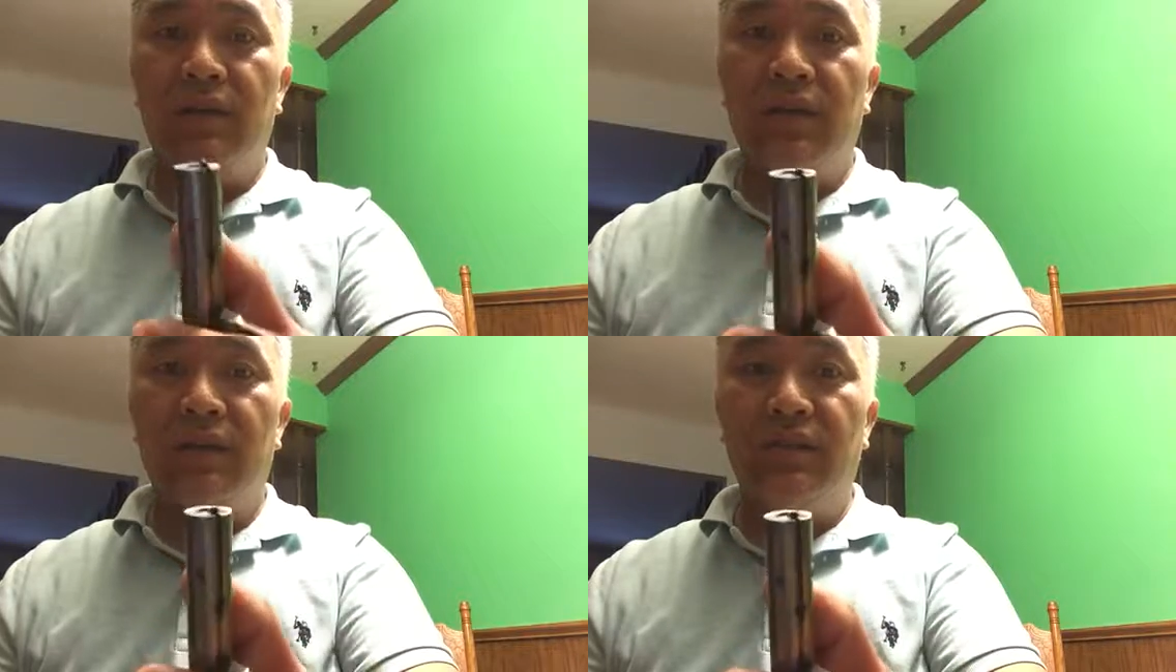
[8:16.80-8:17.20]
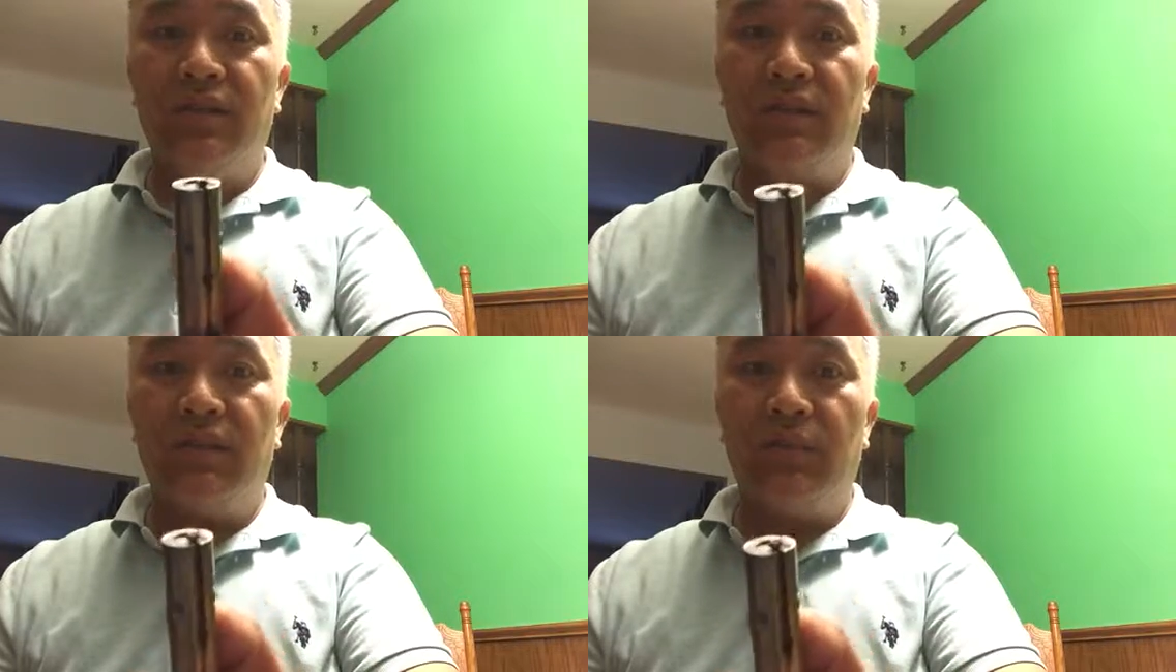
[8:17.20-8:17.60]
can
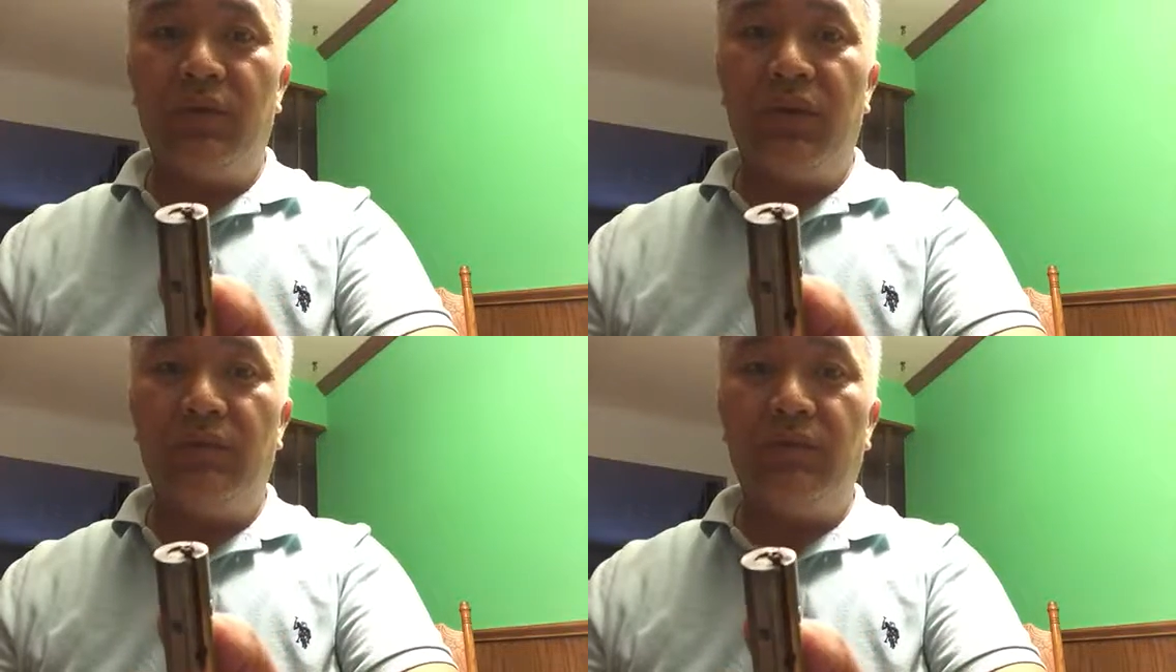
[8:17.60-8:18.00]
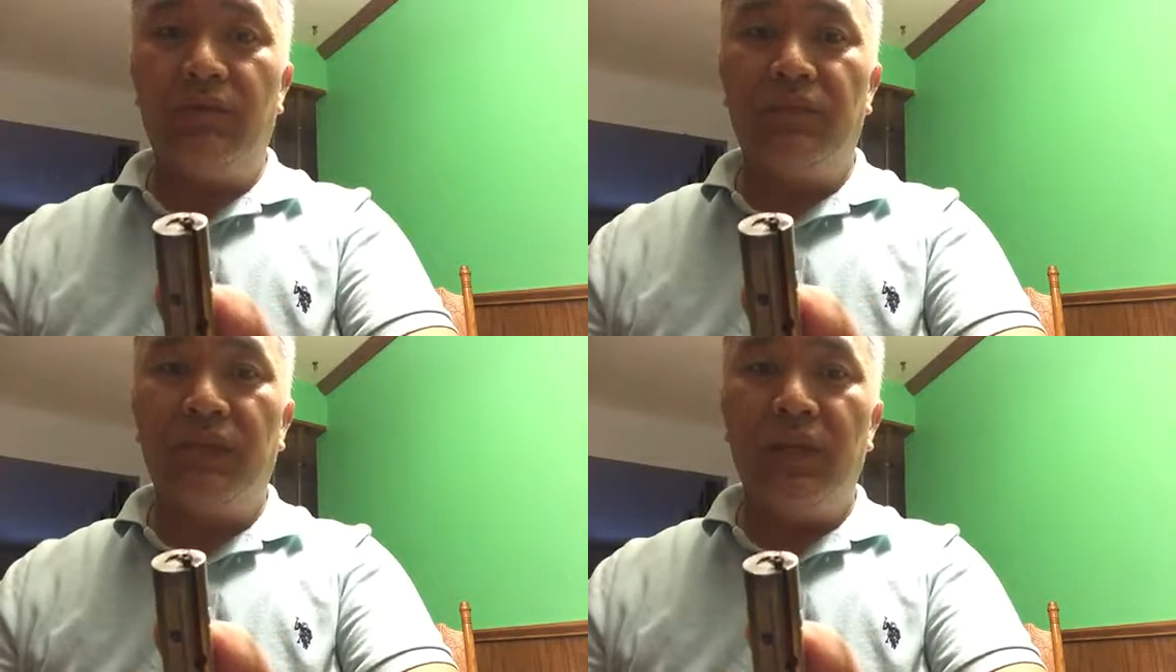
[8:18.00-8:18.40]
solve the
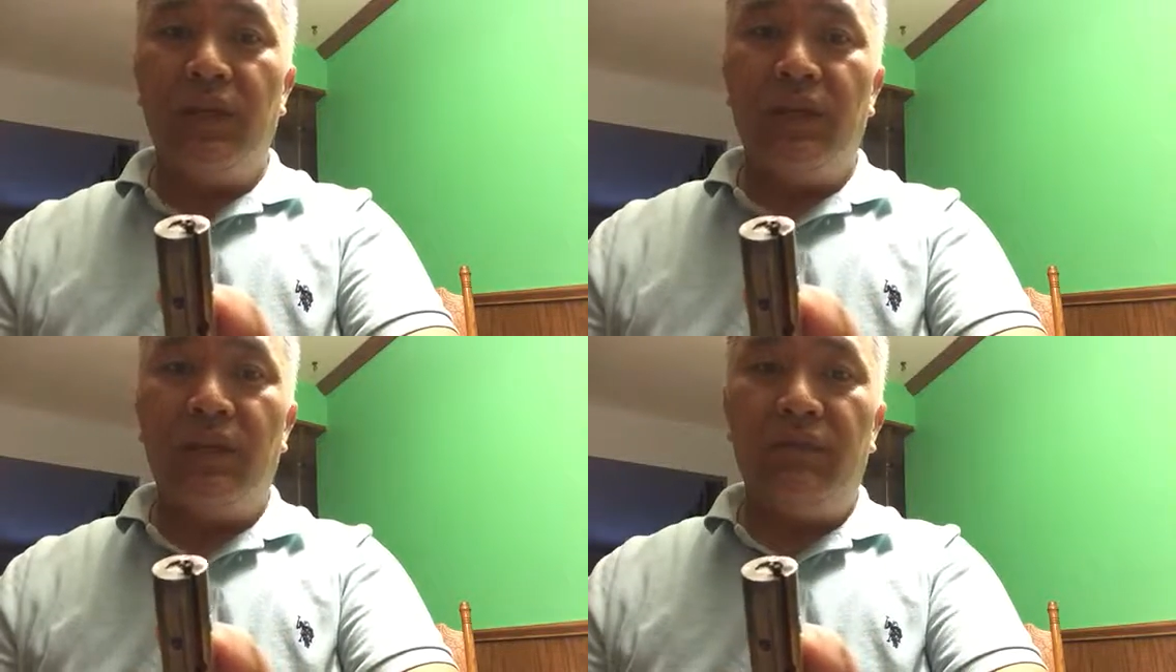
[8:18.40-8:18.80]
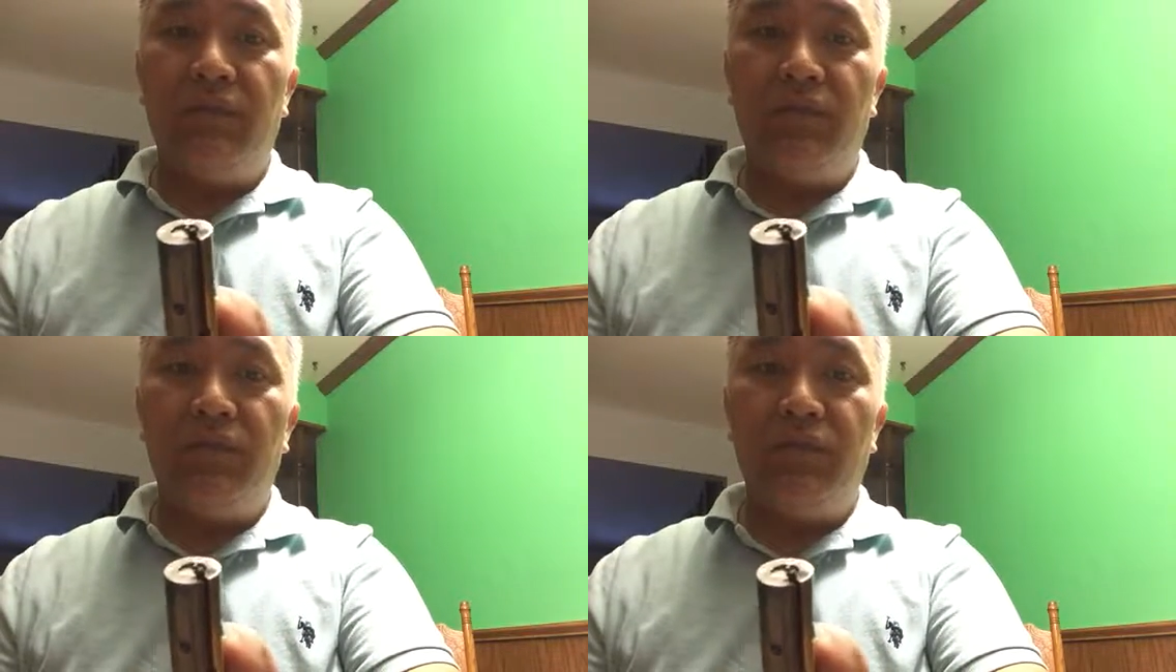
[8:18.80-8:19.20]
problem. If
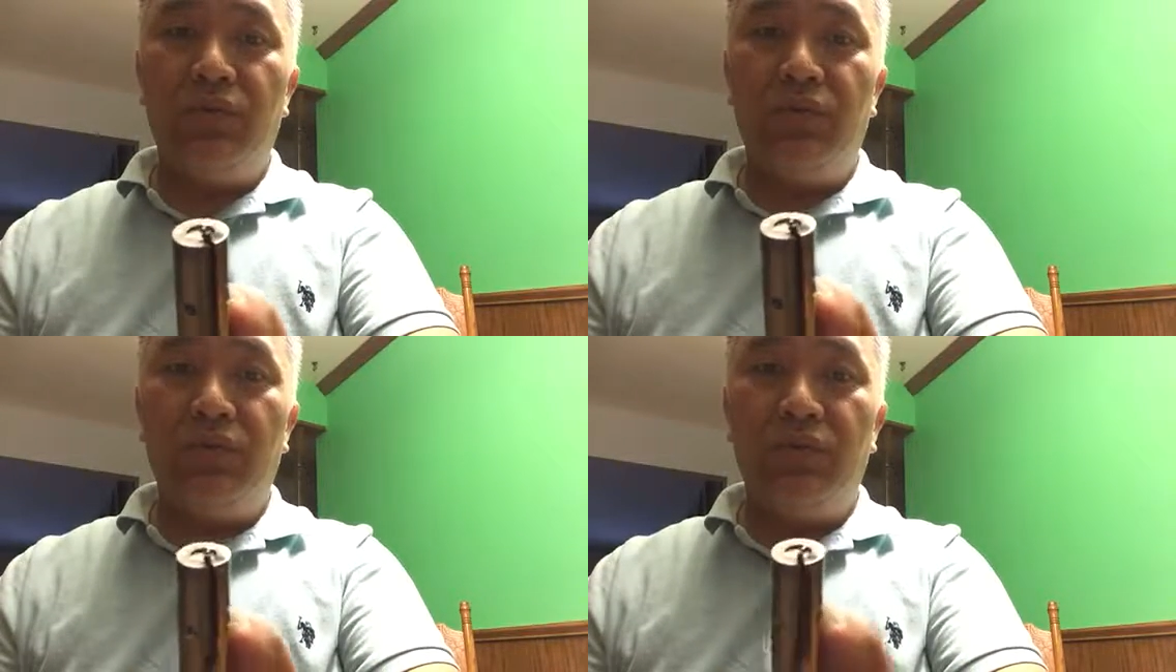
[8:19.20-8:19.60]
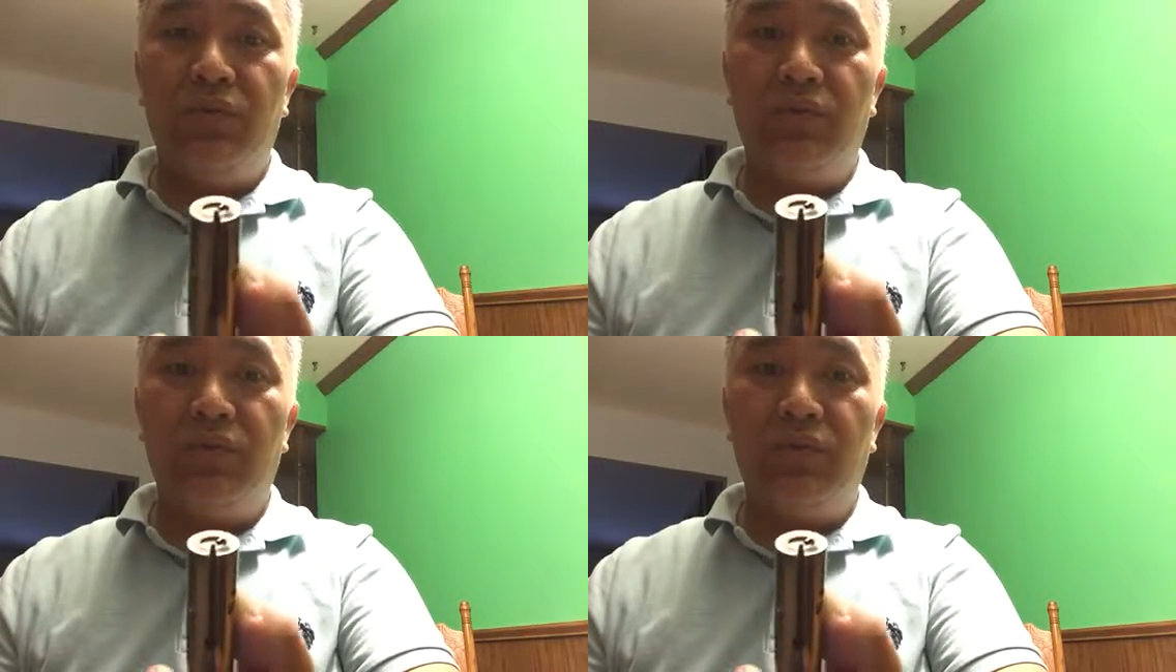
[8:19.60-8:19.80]
you do